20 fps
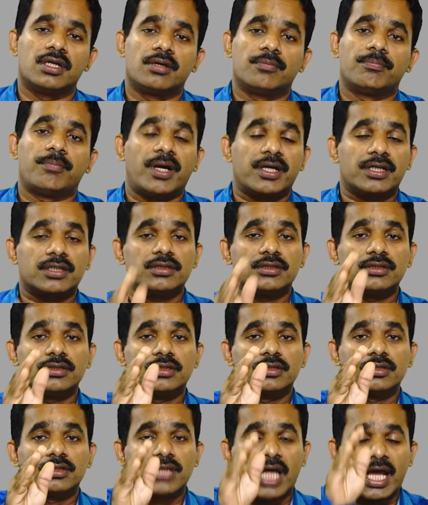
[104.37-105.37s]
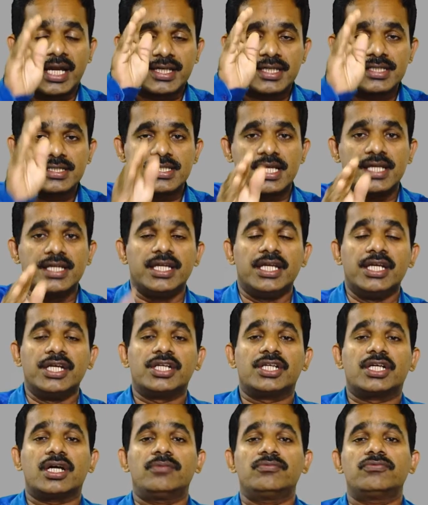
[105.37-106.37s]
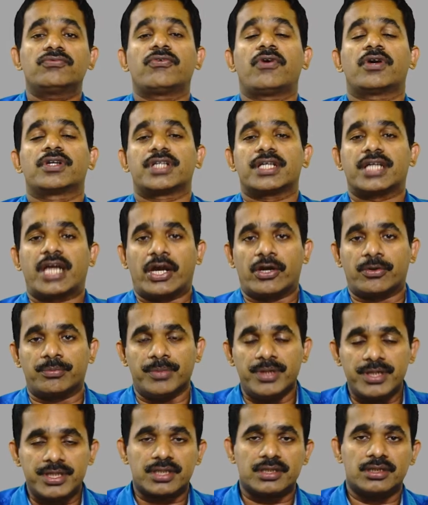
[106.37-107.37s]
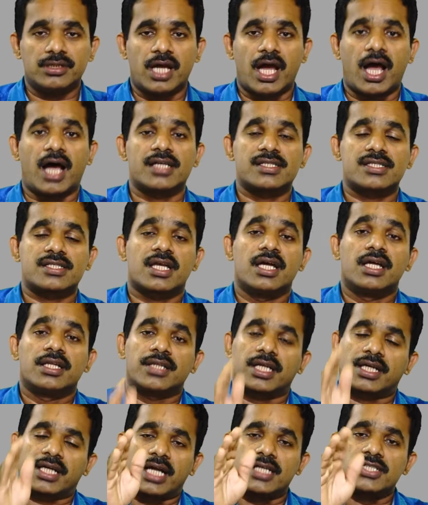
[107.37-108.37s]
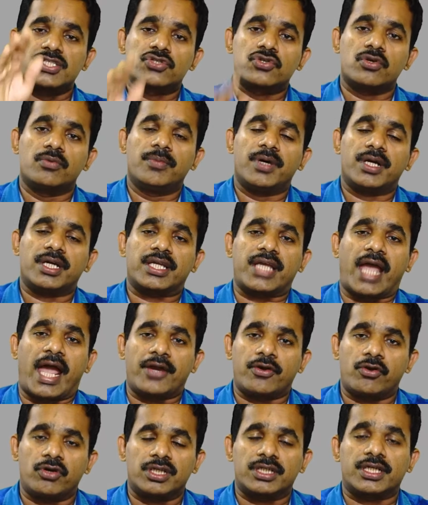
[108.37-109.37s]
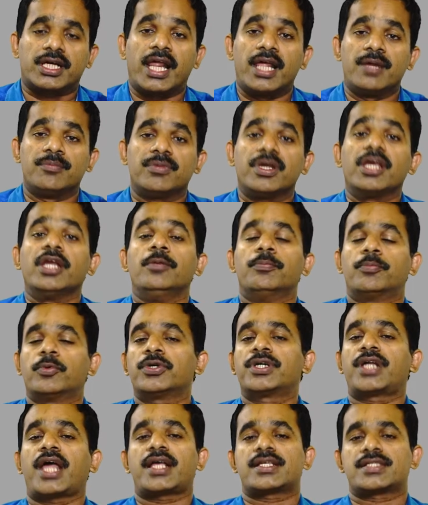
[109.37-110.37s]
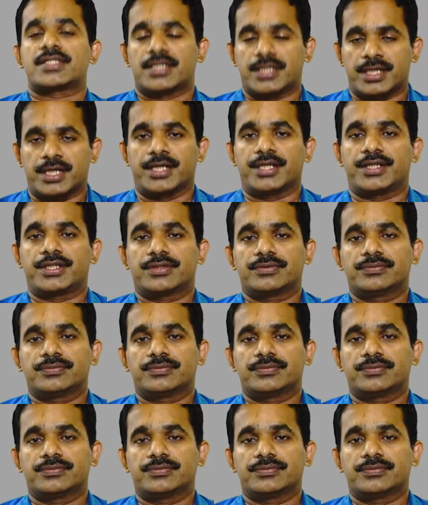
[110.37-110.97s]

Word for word: but that is the income for the government, as the consumer cannot claim input tax credit.